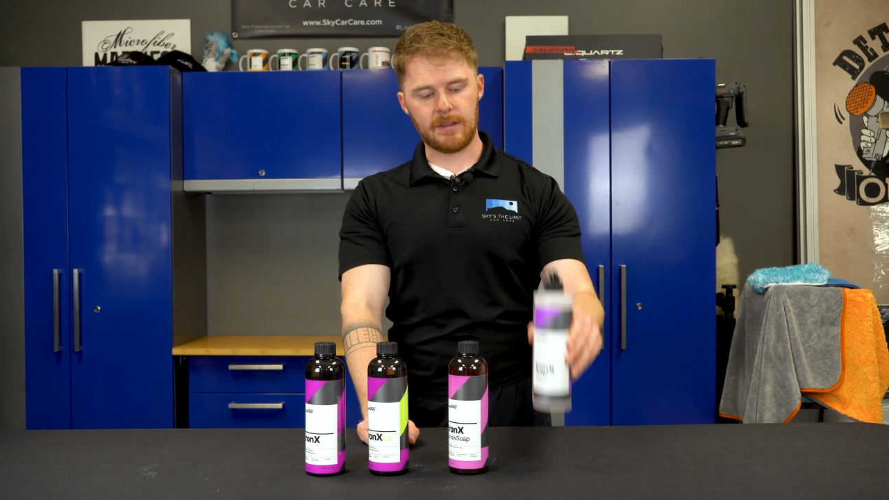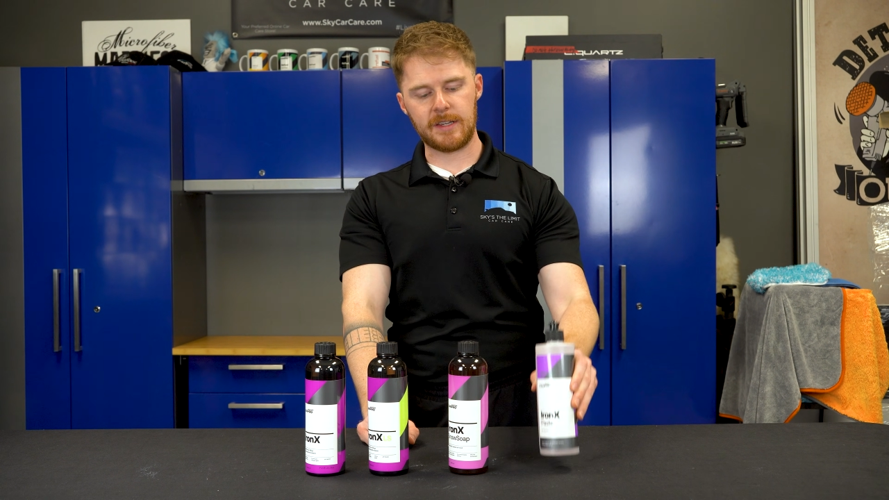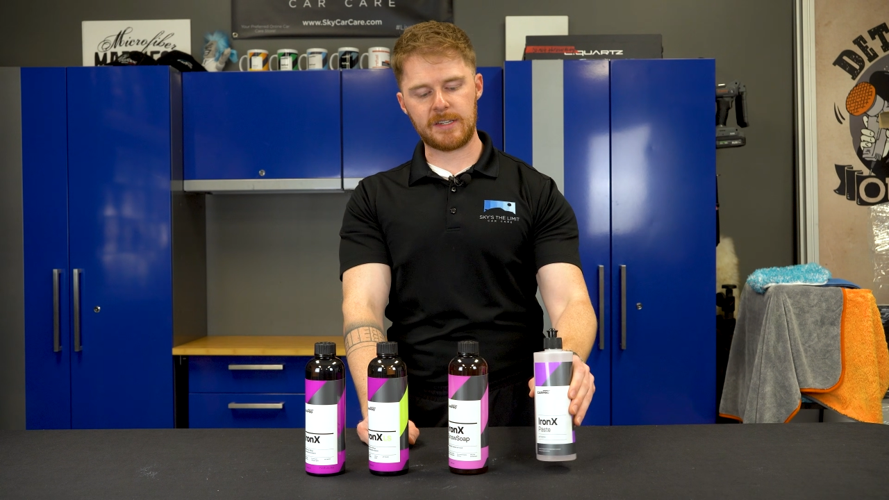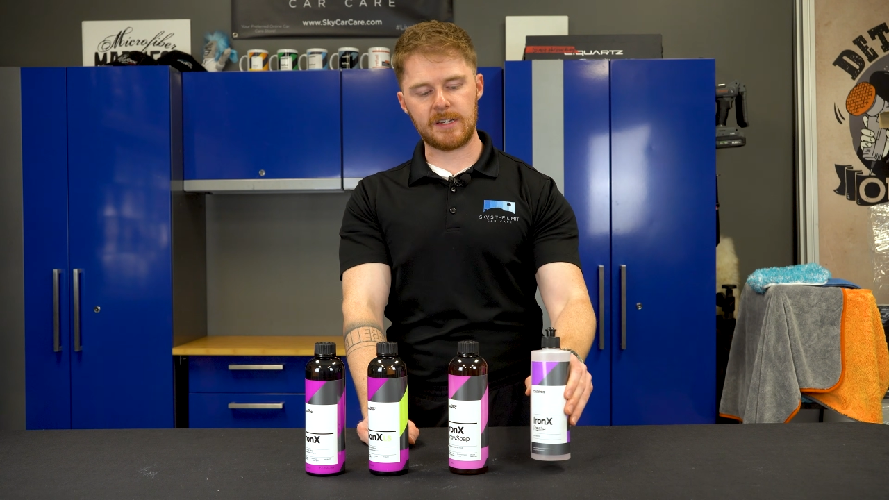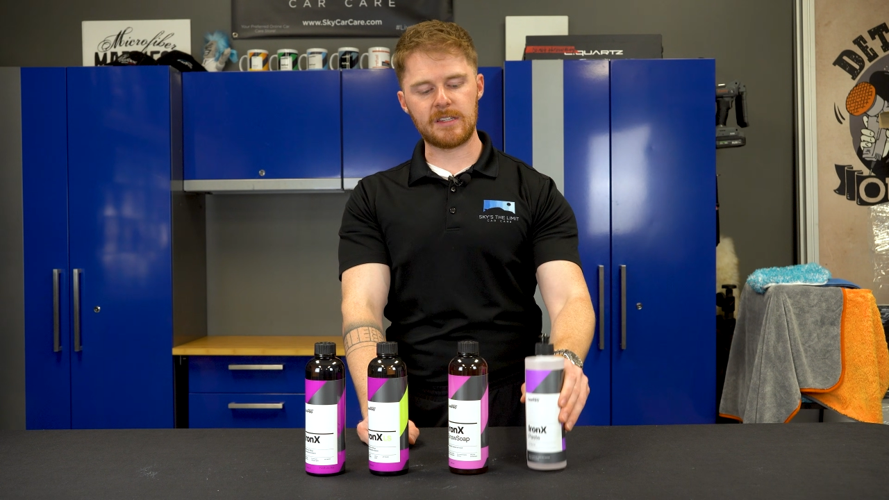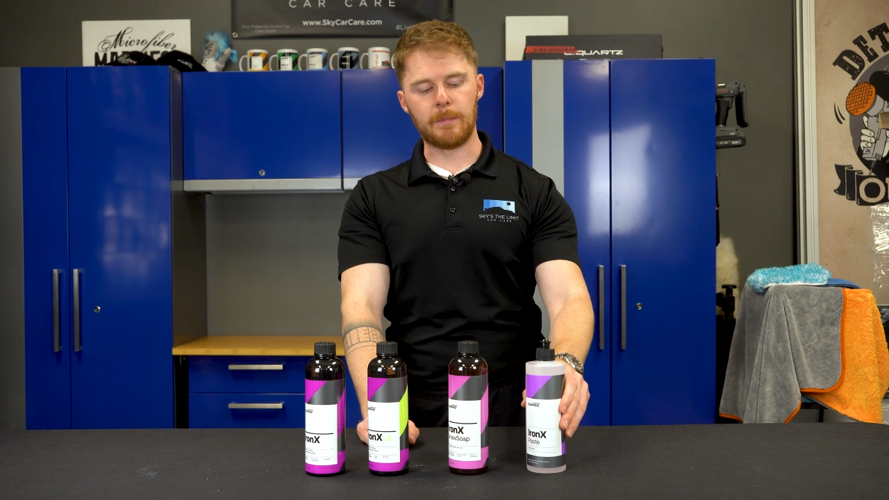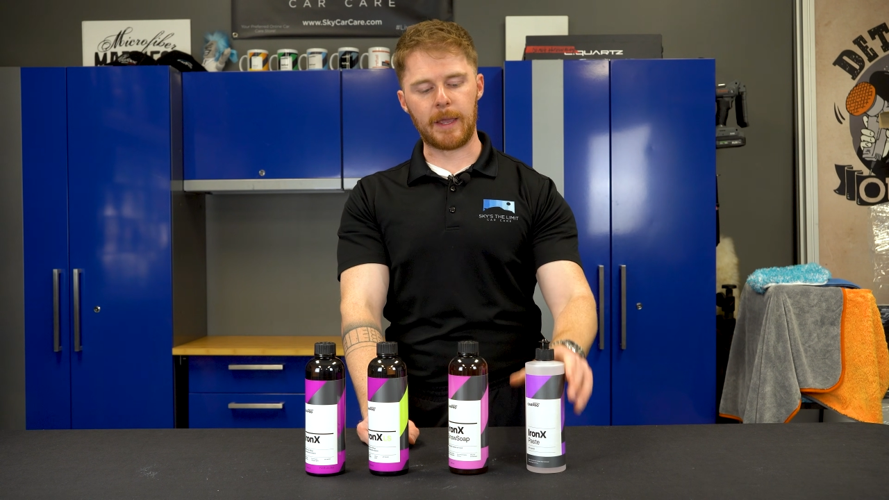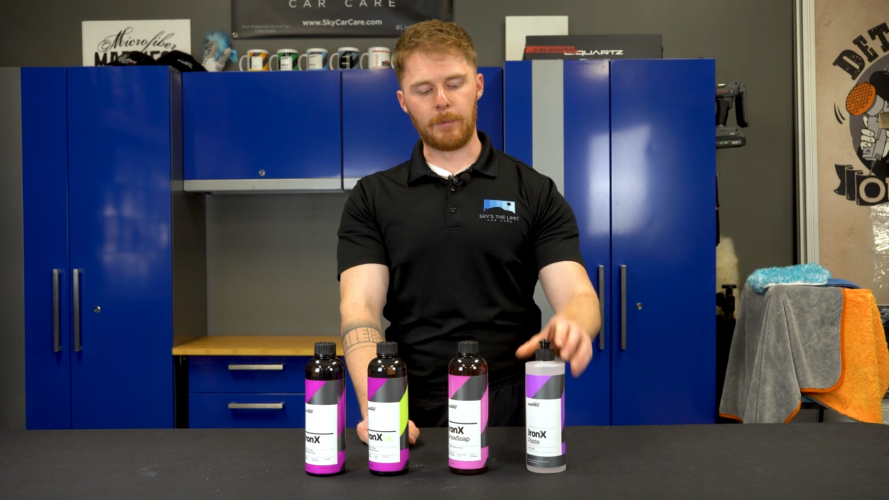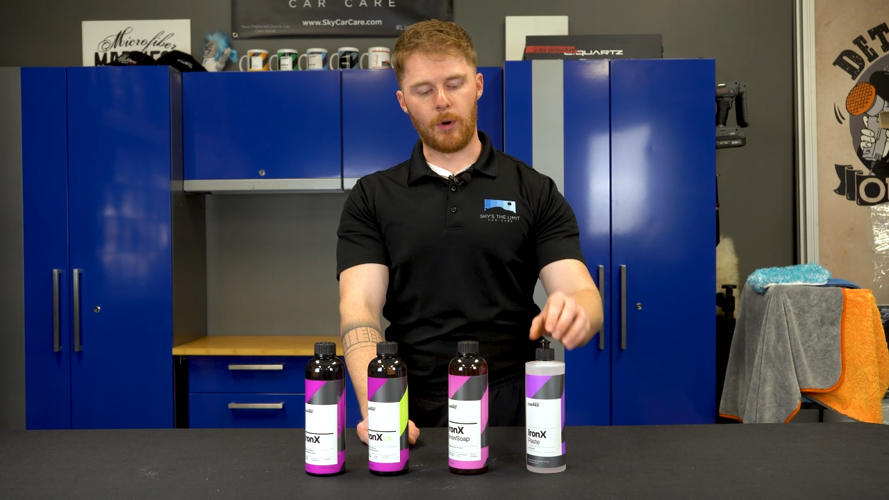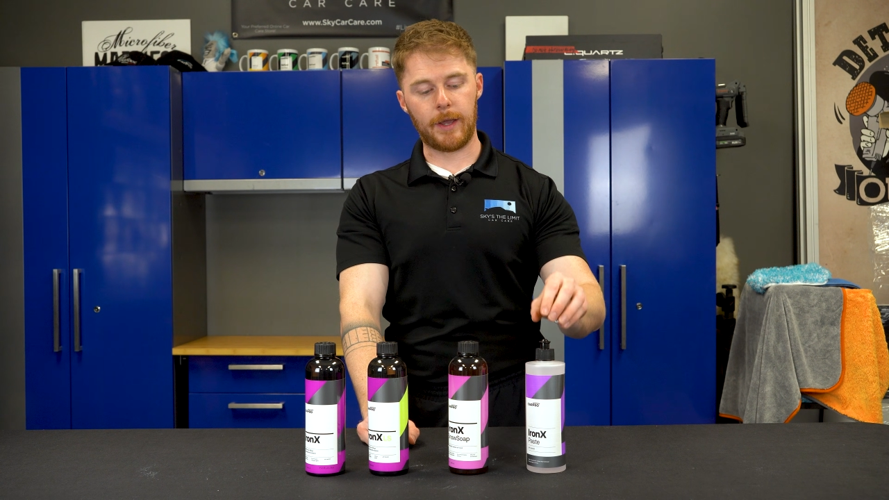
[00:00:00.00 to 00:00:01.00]
This is the
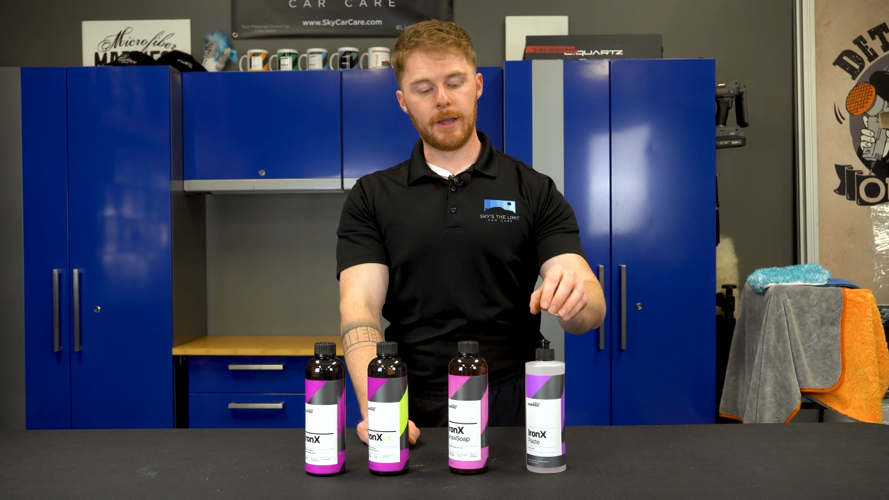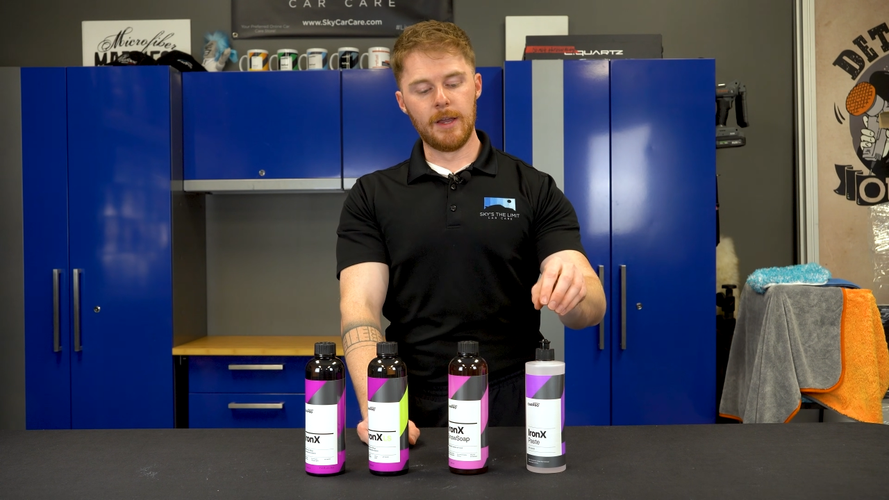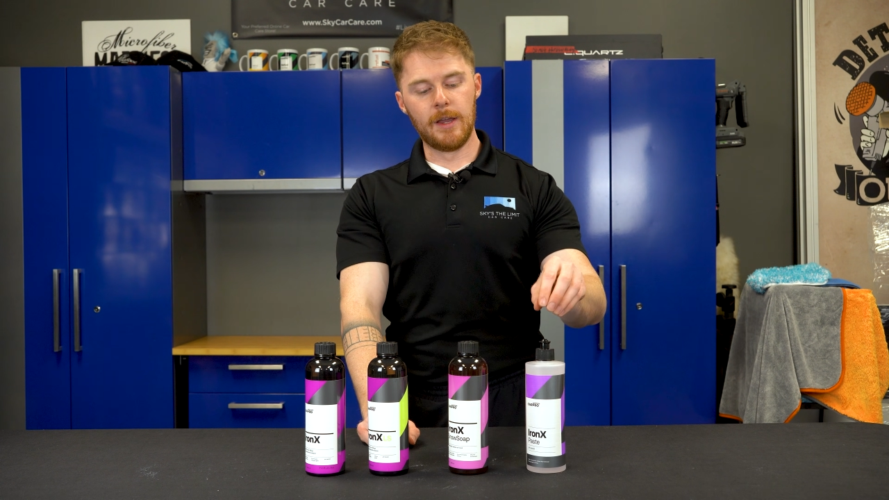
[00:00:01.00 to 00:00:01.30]
big boy.